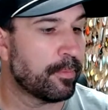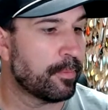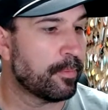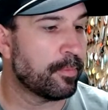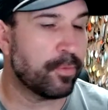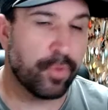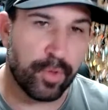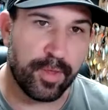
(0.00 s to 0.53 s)

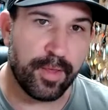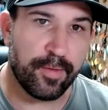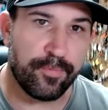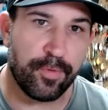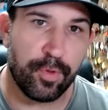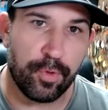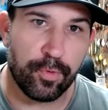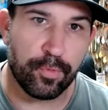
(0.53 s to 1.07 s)
to give
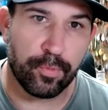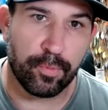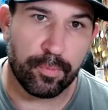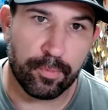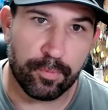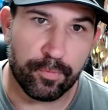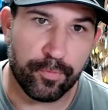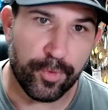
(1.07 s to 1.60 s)
you
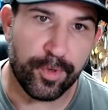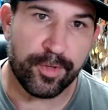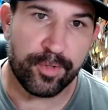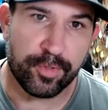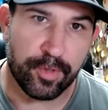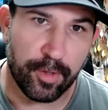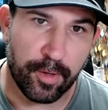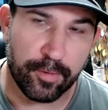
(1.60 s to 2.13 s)
free
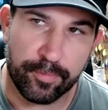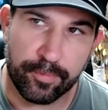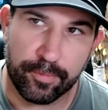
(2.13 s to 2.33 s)
stuff.